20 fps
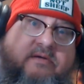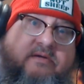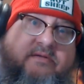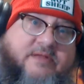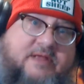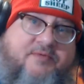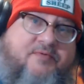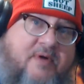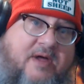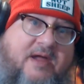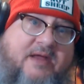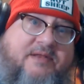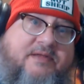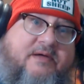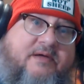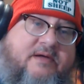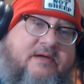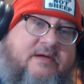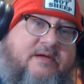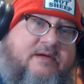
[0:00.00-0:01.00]
That's right.
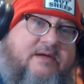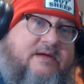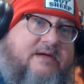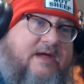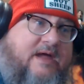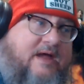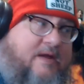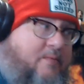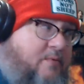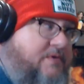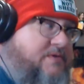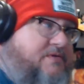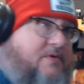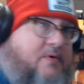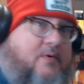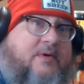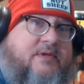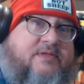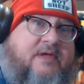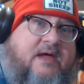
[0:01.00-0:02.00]
And we're so
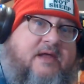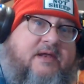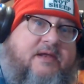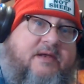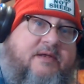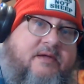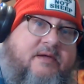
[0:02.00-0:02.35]
excited.